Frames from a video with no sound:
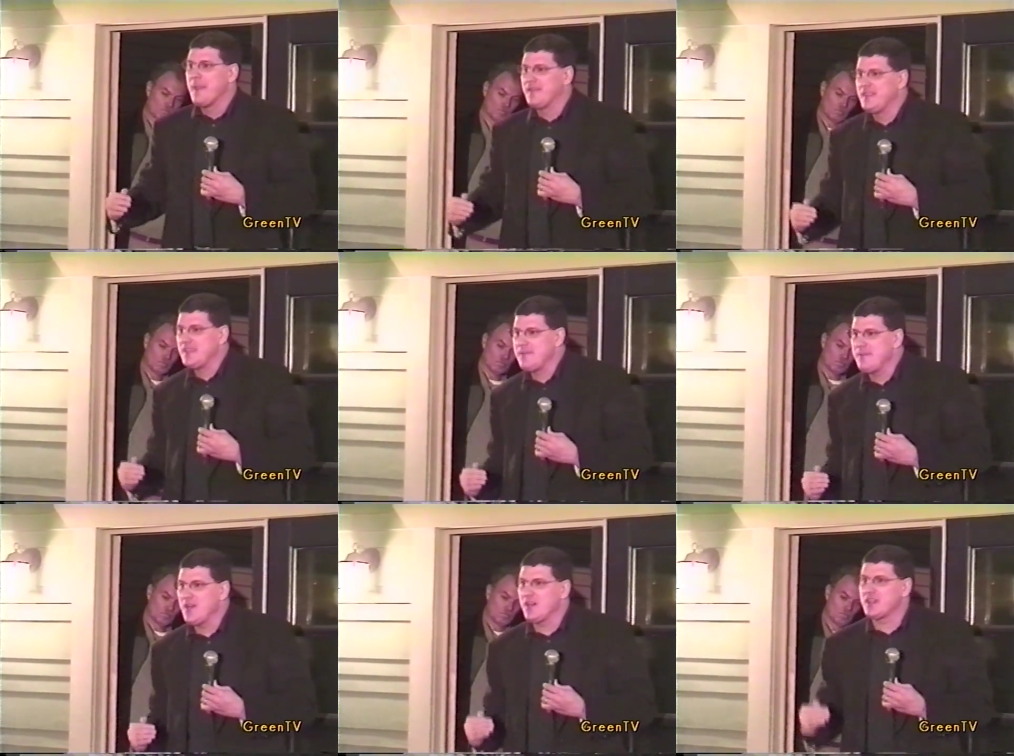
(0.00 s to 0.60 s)
Then
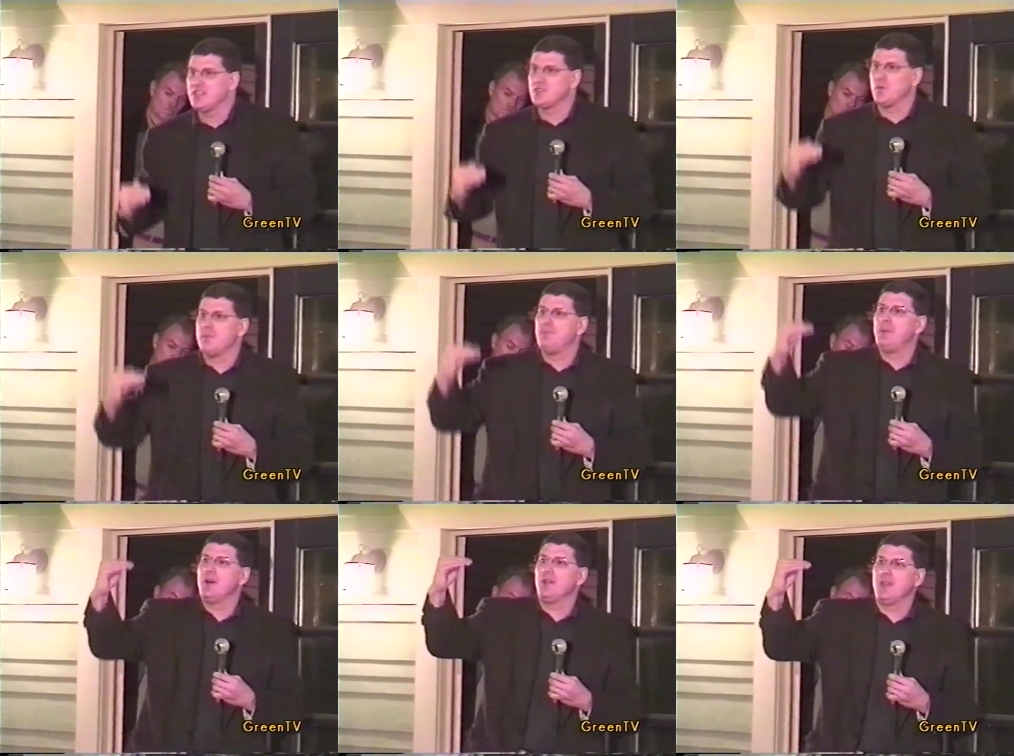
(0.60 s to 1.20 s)
the Americans
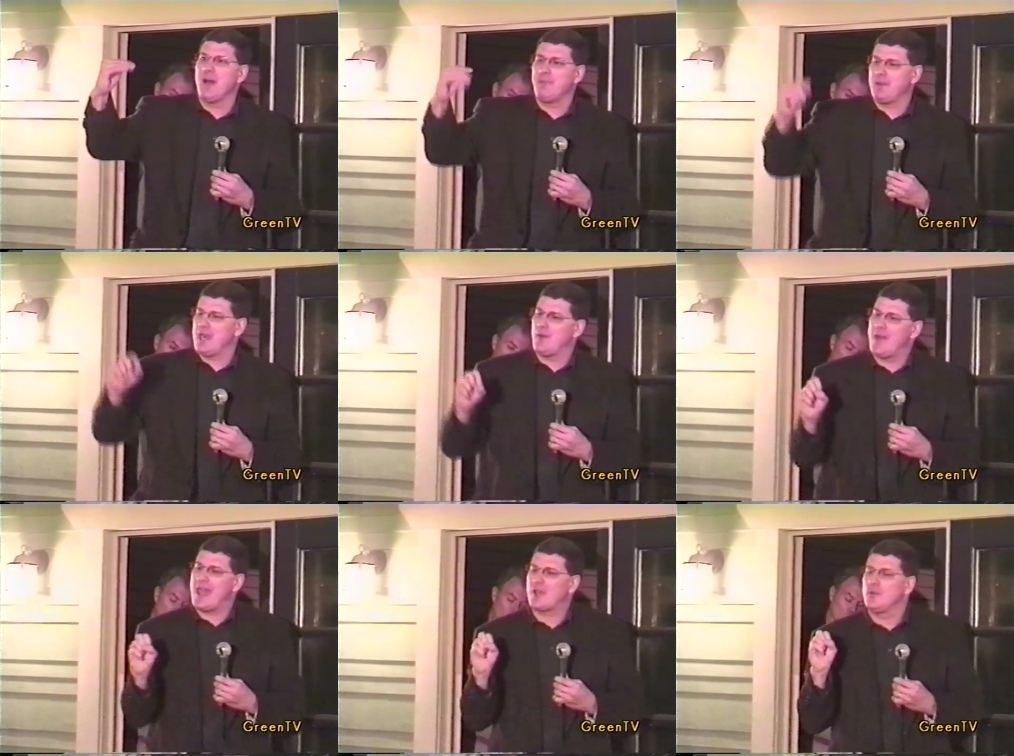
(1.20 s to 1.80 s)
would build up and
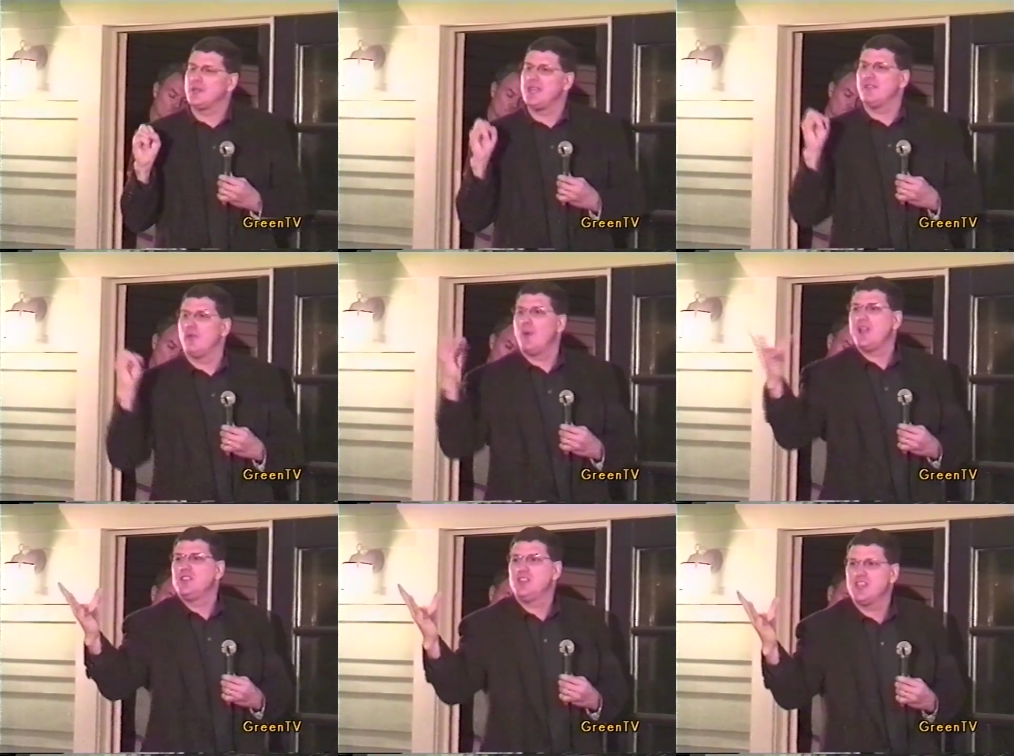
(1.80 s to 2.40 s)
Iraq would give
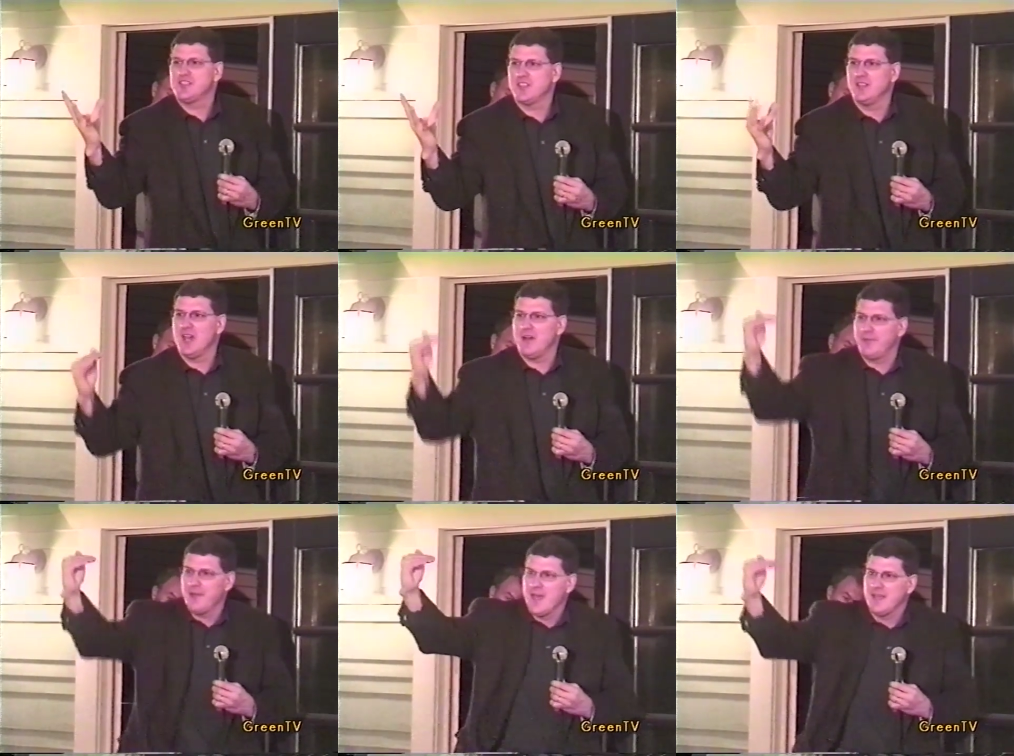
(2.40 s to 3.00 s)
away just
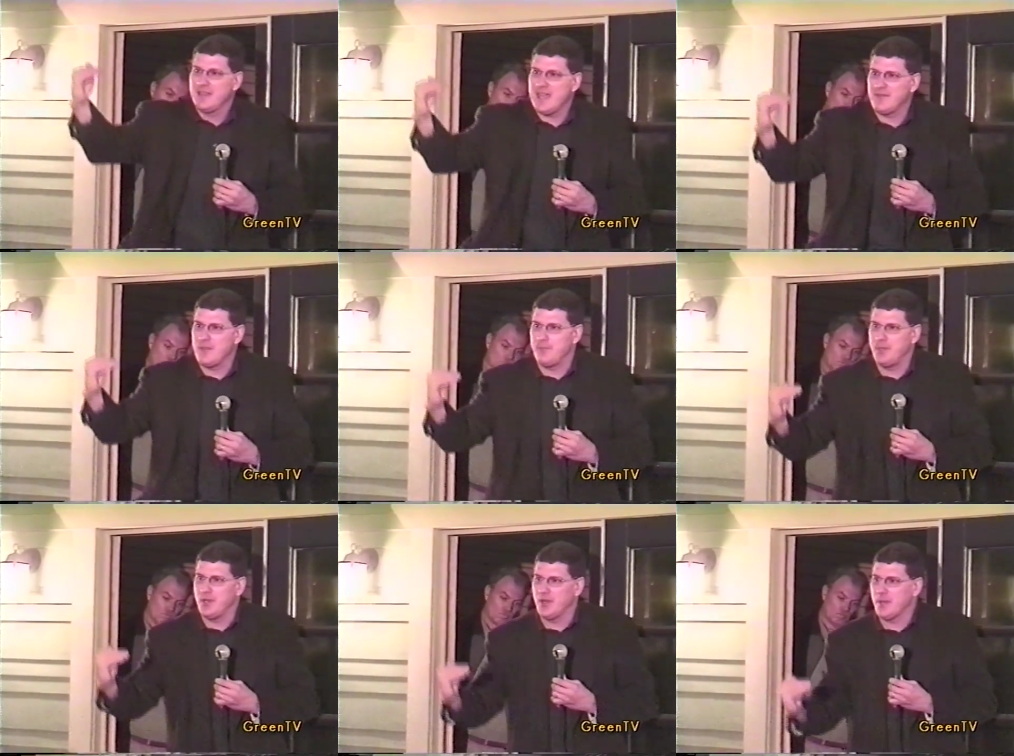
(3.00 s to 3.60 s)
enough to have
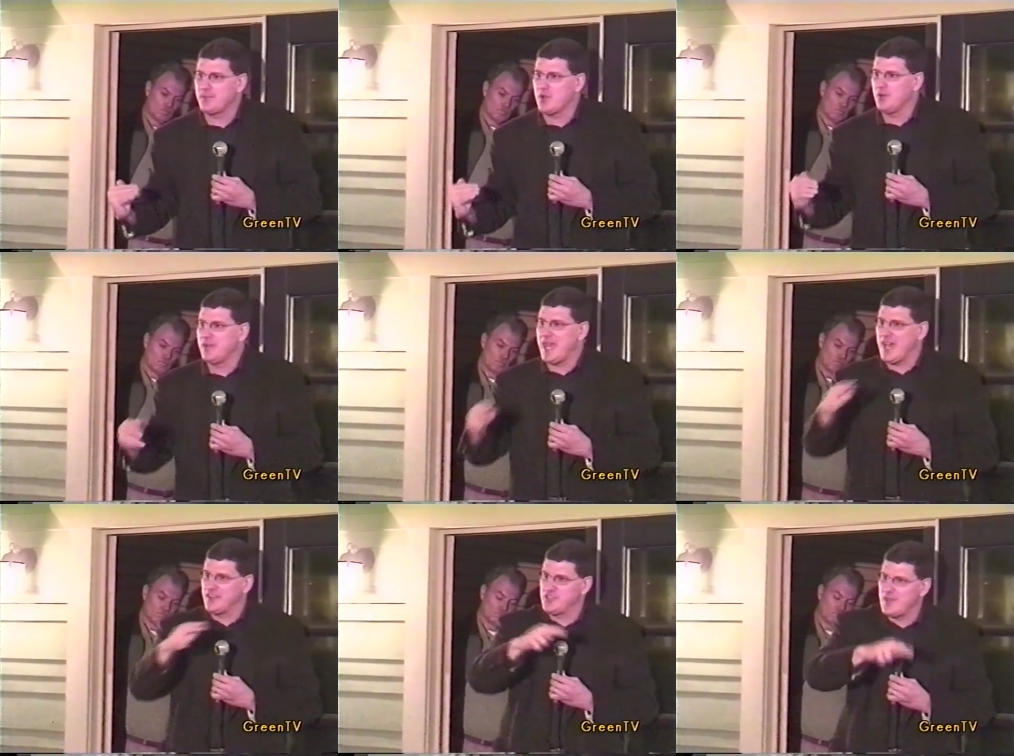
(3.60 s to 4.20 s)
the buildup go down.